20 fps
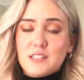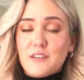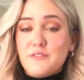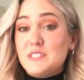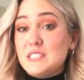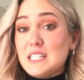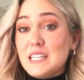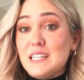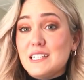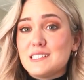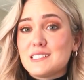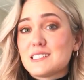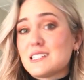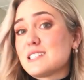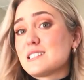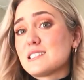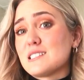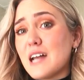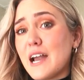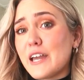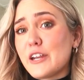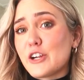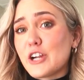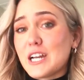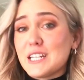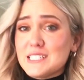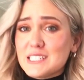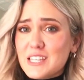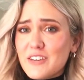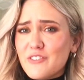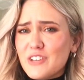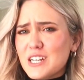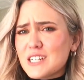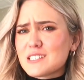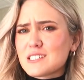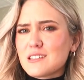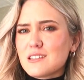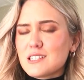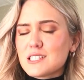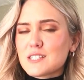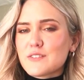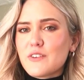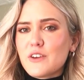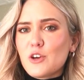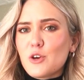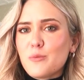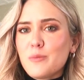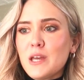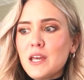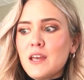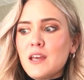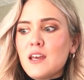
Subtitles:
of scenes that Snyder has given us in this film